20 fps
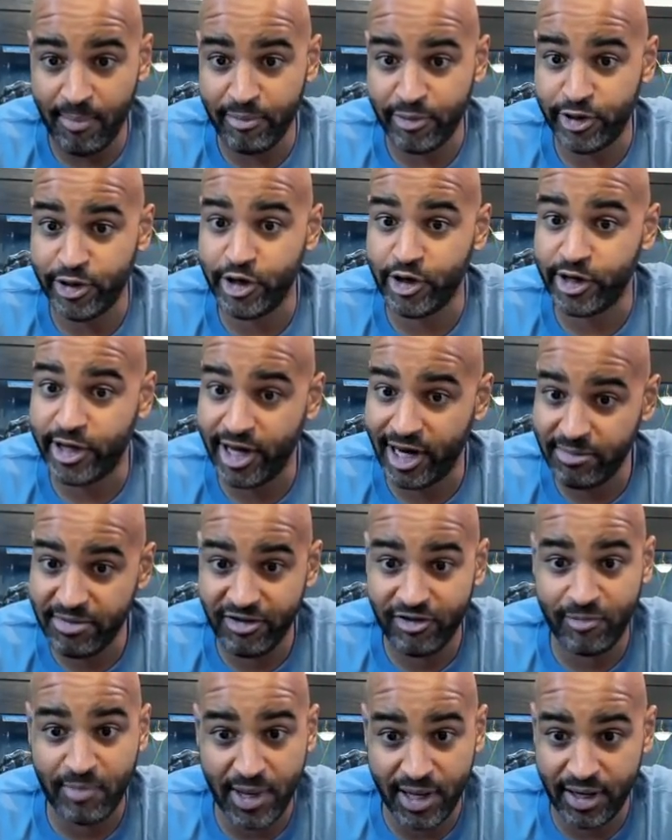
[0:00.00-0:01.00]
you're gonna be
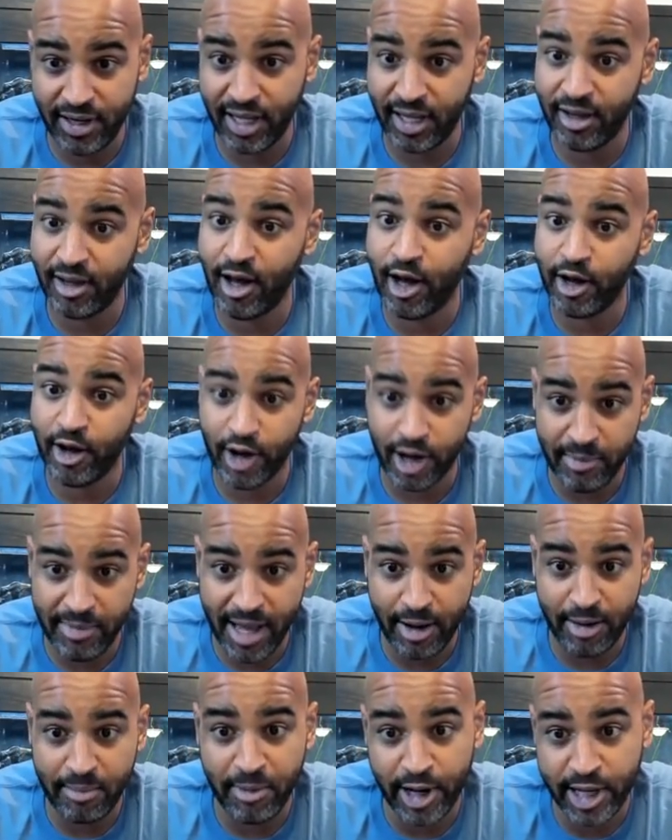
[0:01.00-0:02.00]
spending a good
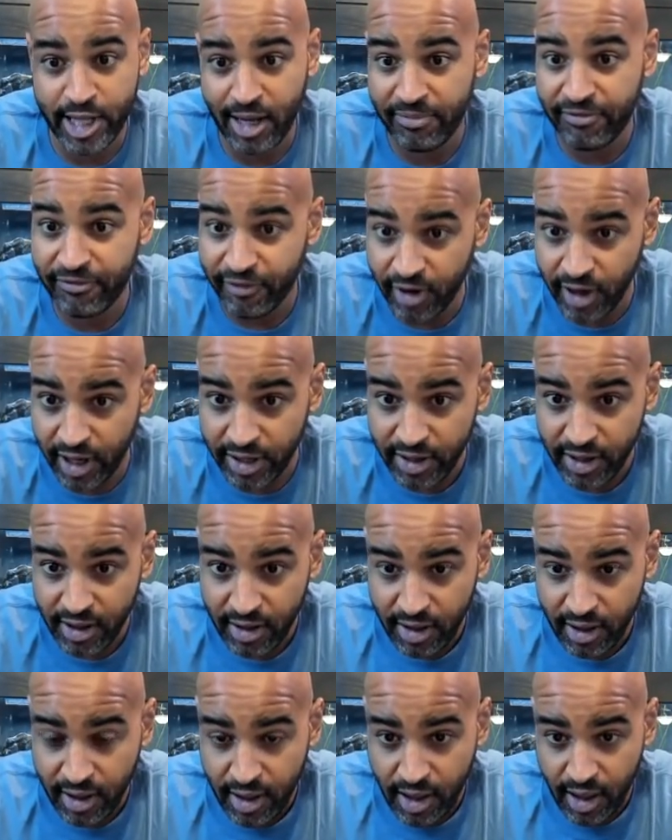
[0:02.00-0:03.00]
amount of money up front.
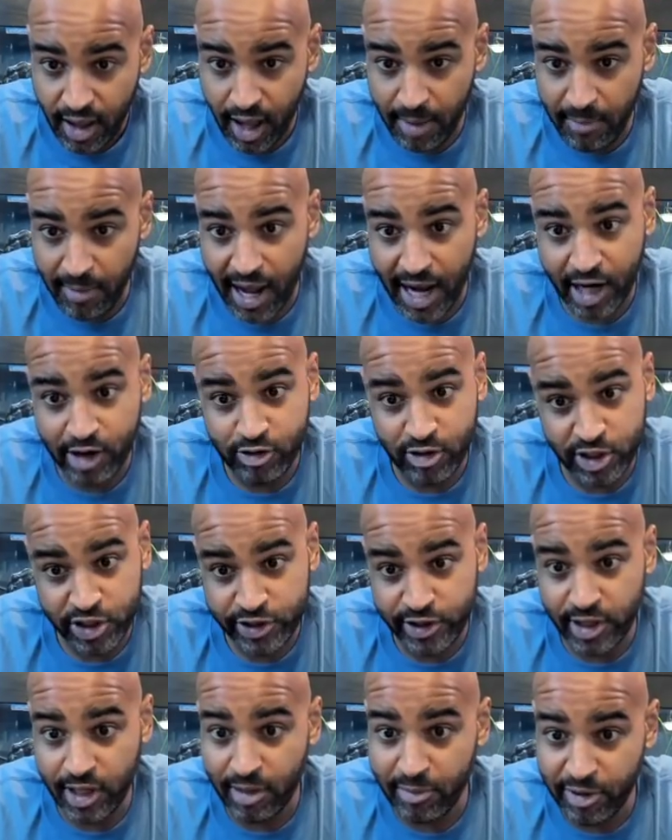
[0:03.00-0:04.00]
I crunched
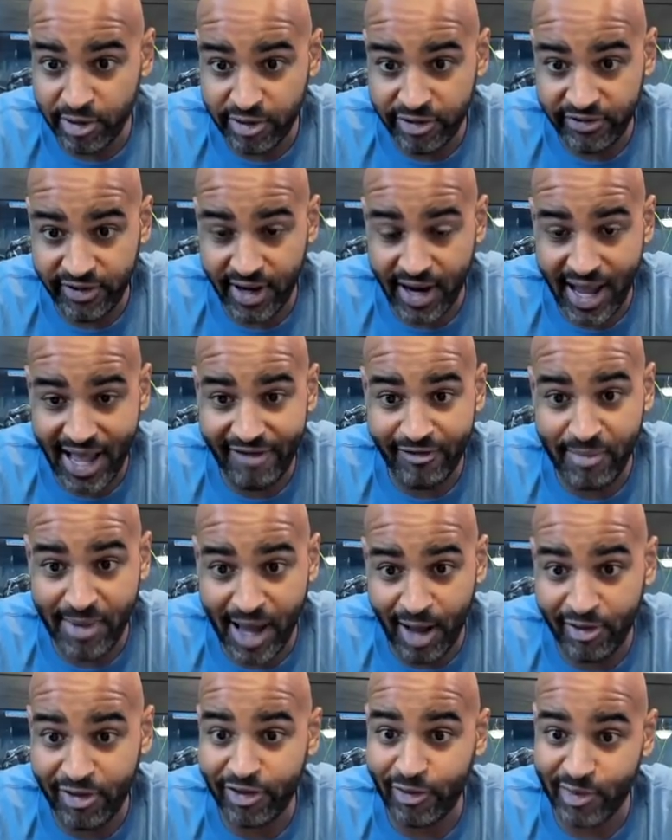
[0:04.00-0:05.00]
the numbers and I have
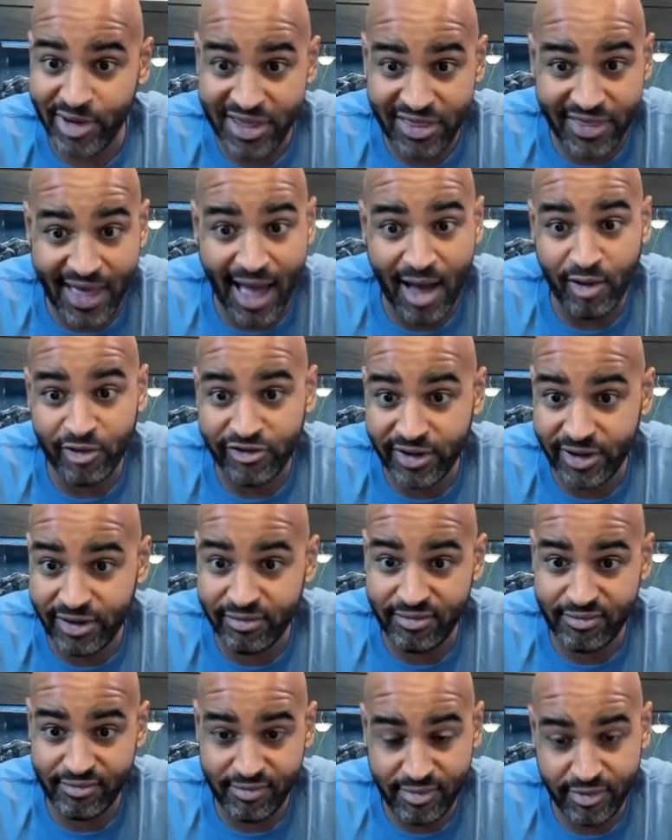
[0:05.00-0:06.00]
about
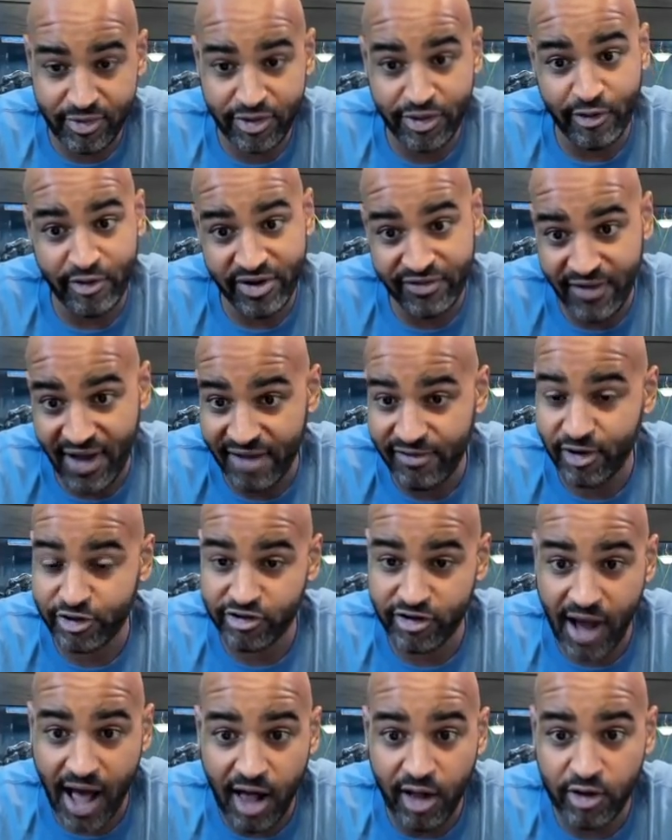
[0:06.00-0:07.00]
$3,000,
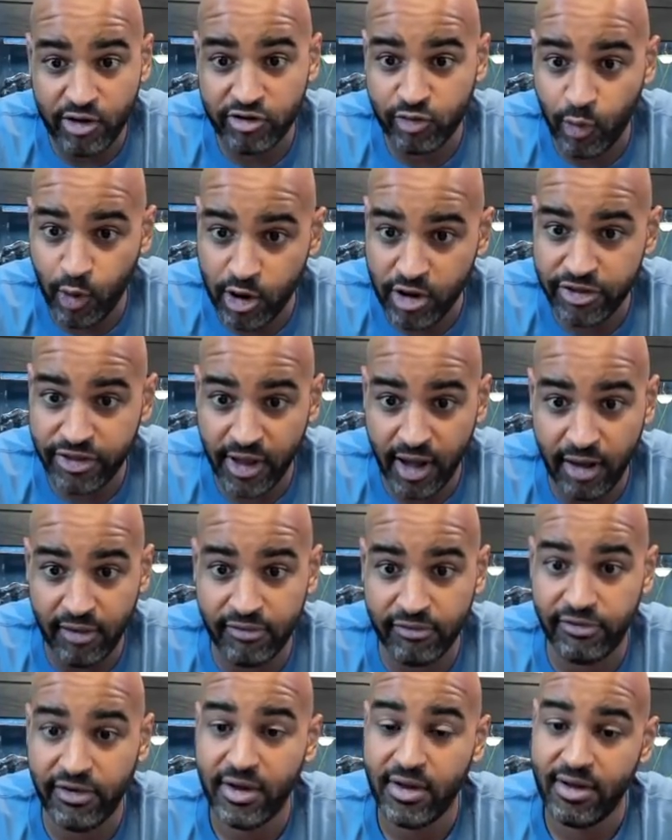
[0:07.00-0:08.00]
$3,500 worth
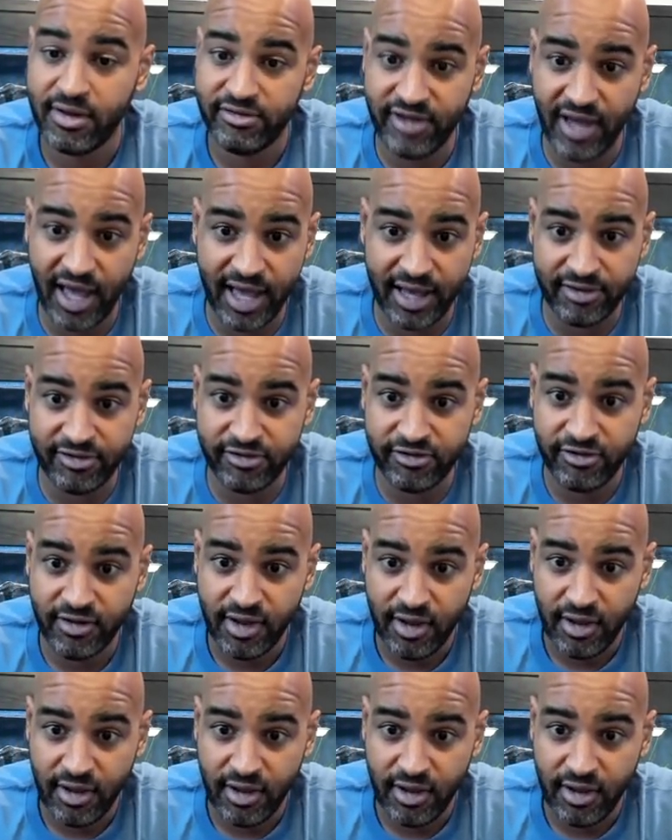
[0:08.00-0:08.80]
of tanks